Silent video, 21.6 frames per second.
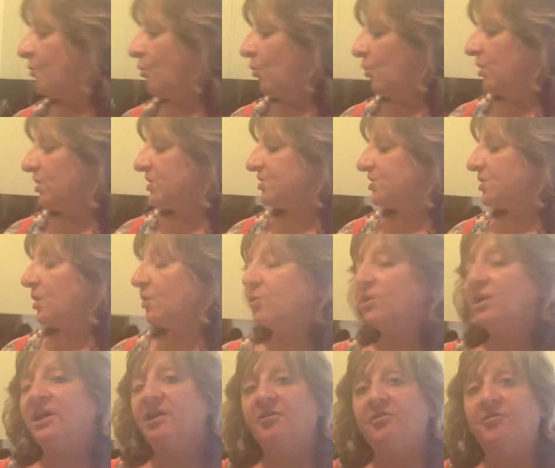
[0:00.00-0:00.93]
Also,
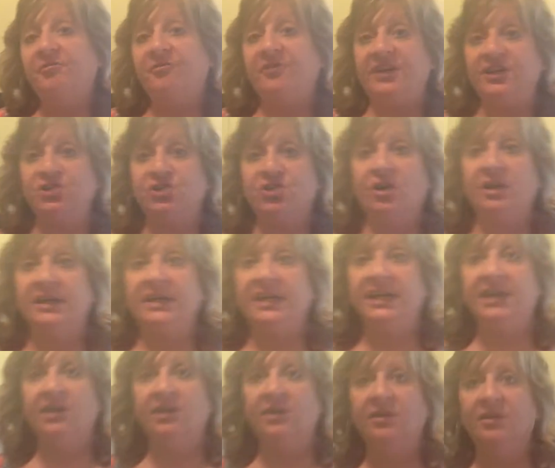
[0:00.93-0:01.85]
fish on
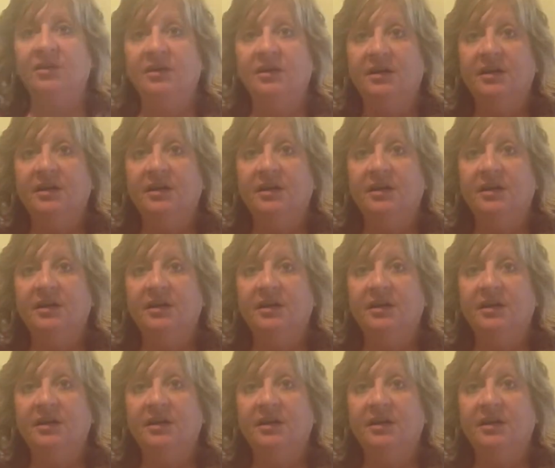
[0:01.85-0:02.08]
here.